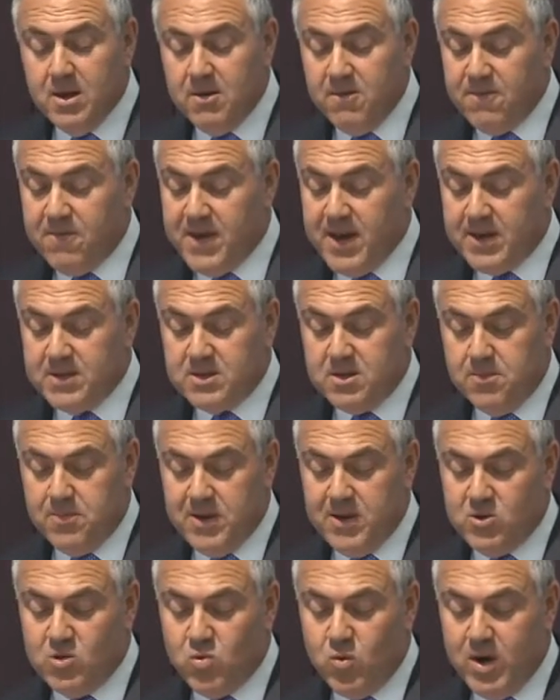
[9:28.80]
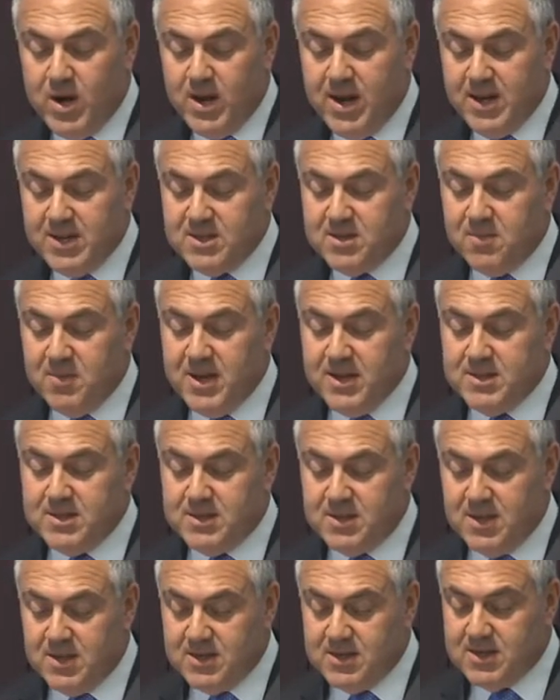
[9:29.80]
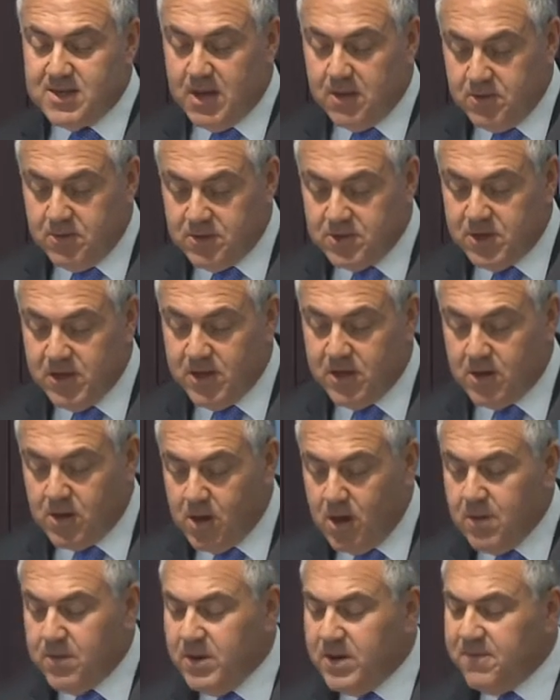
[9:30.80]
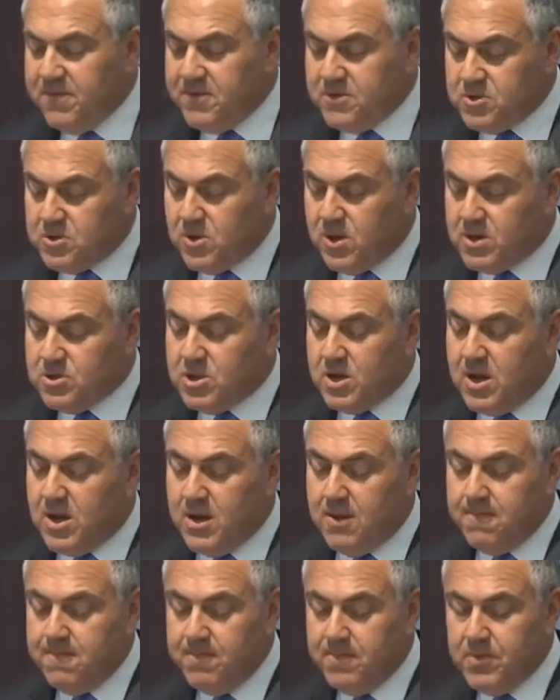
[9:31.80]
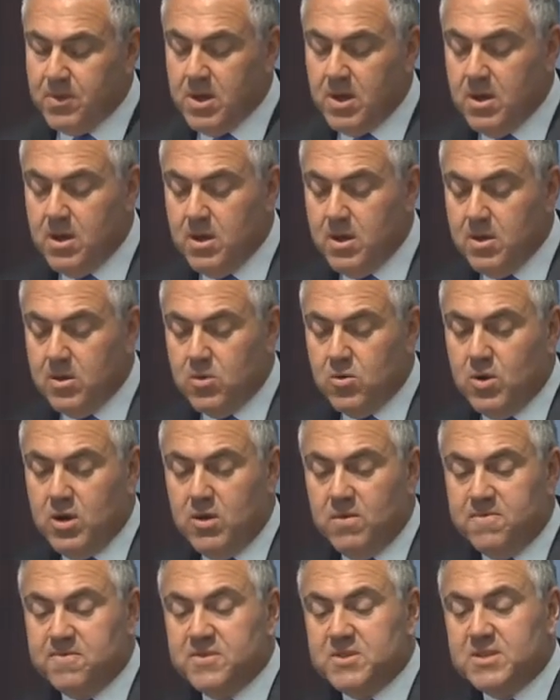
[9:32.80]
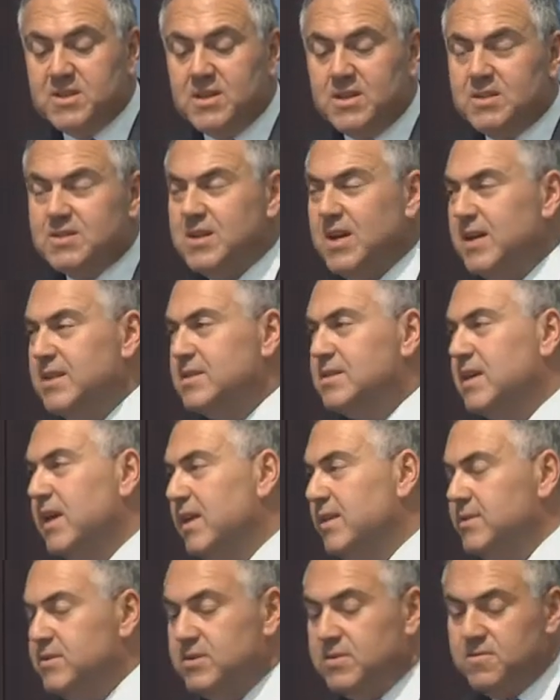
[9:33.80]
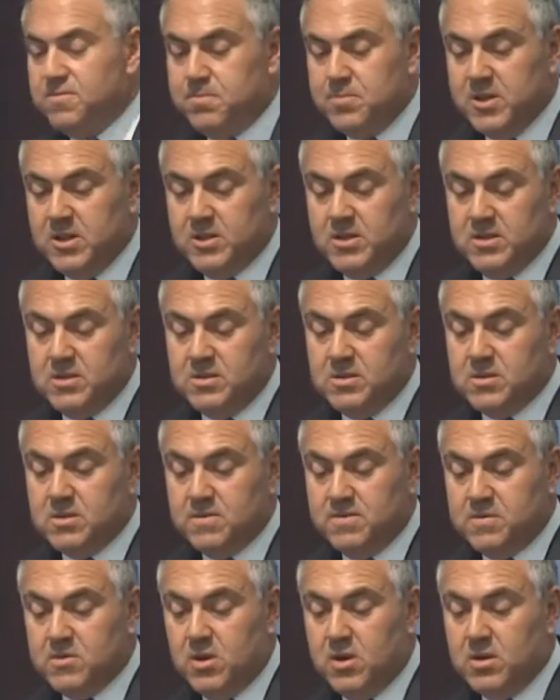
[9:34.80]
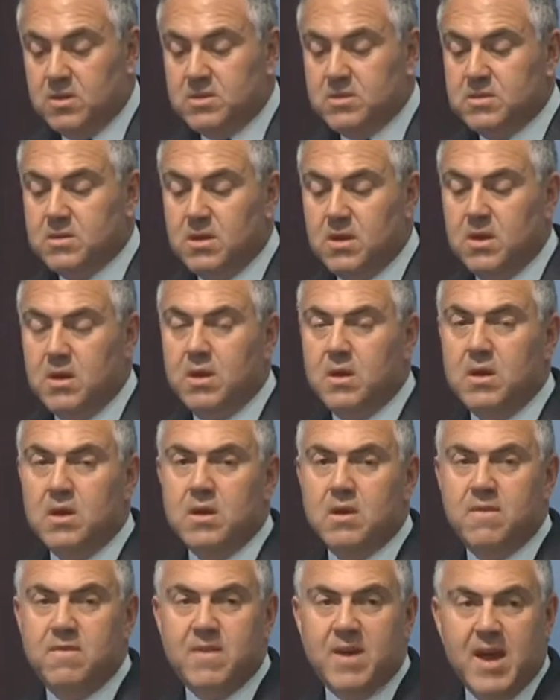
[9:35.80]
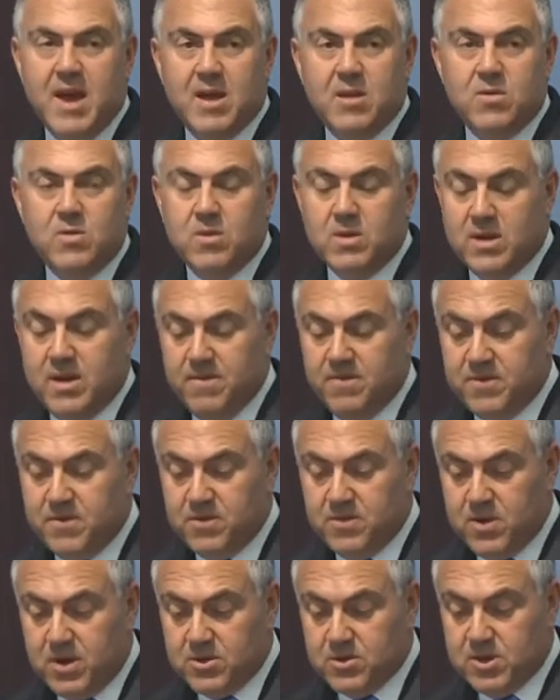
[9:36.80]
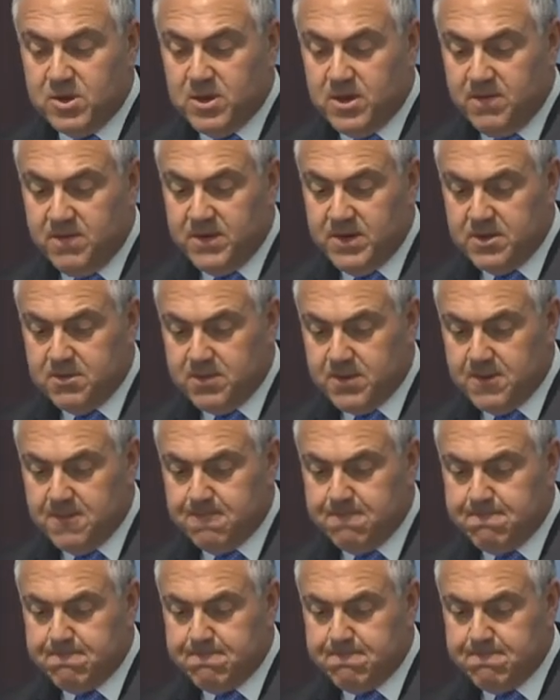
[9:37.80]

In fact, the B20 estimates that establishing a global infrastructure hub could help facilitate tens of billions of dollars of annual infrastructure investment.